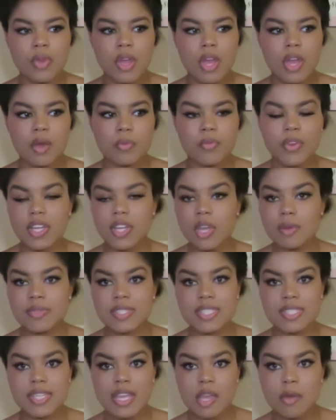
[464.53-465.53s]
when it
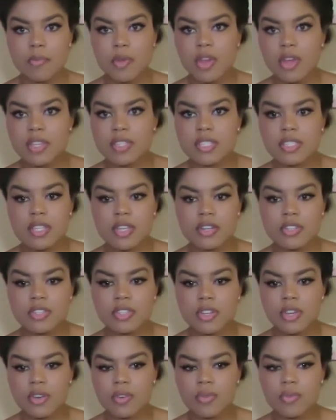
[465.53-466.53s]
comes to tampons,
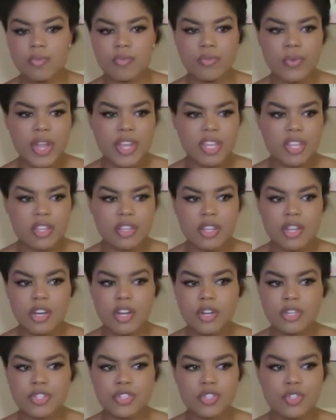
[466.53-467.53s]
there's no
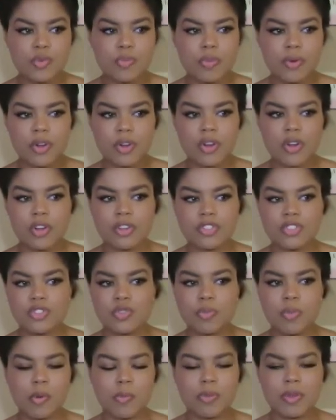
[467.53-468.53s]
regular or
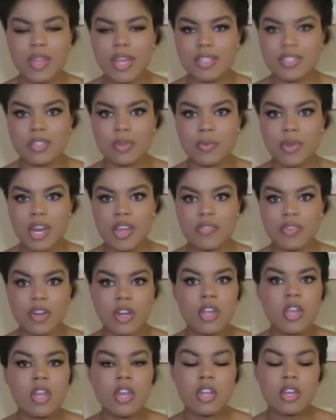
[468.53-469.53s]
super plus or
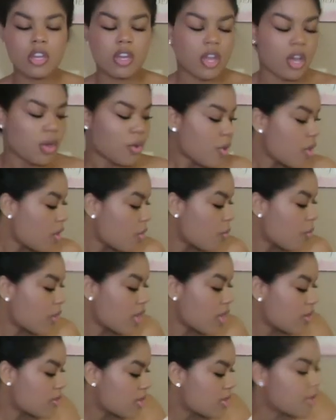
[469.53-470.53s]
whatever. No,
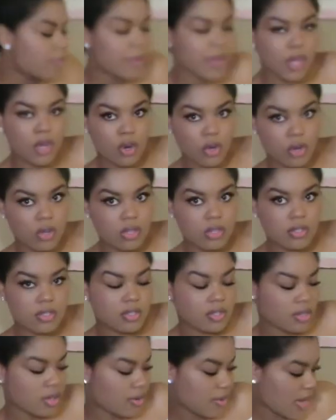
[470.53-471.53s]
we use the big
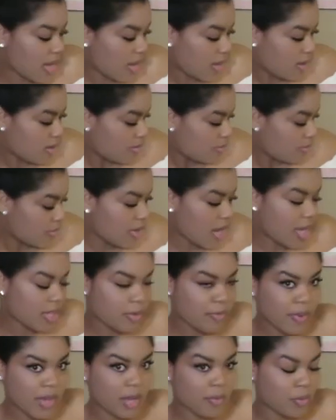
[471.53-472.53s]
girls, okay?
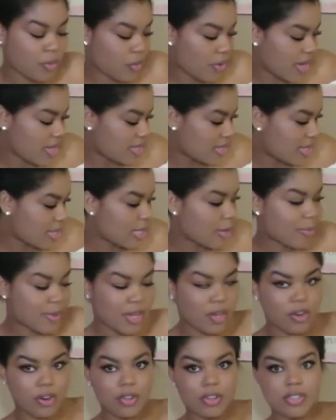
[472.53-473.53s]
Not the big boys, the
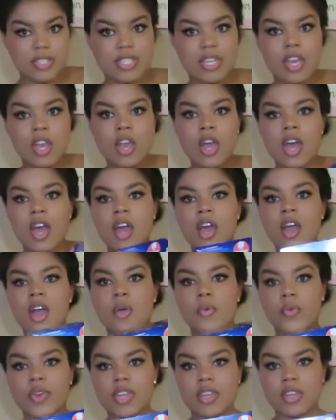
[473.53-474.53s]
big girls.
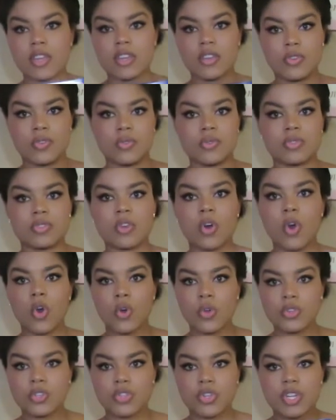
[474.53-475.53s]
We use
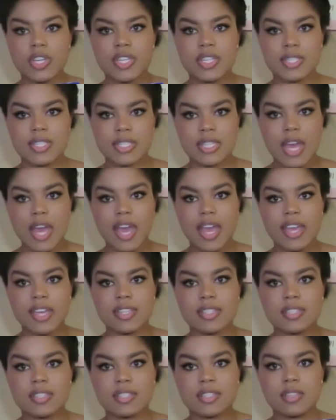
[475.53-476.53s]
ultra
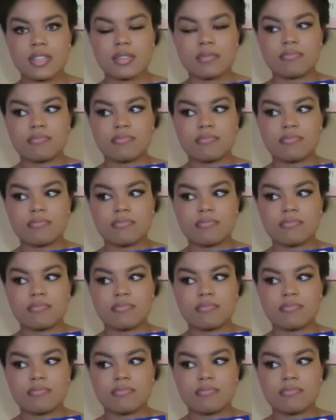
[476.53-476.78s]
size